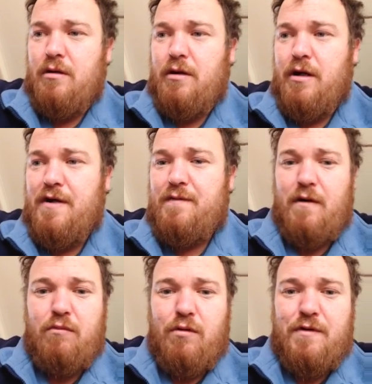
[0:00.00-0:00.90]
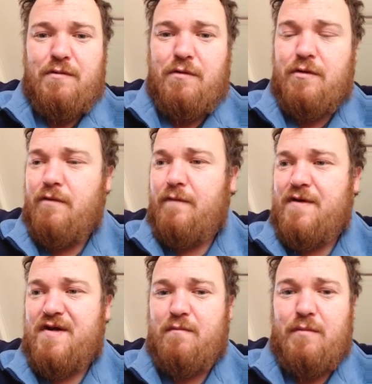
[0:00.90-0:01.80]
Yeah, that's what our brewers want to do for
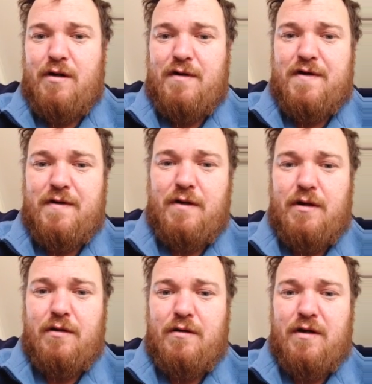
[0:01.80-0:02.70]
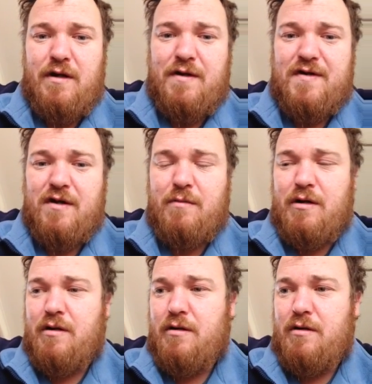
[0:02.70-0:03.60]
some months in the summer.